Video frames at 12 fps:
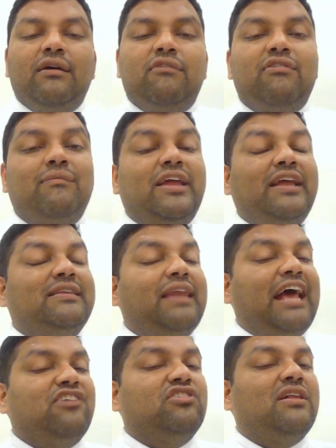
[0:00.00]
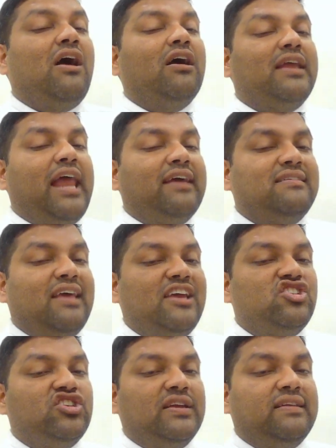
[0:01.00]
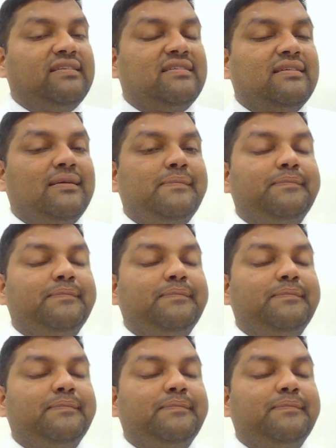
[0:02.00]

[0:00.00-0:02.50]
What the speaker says: from the international organizations.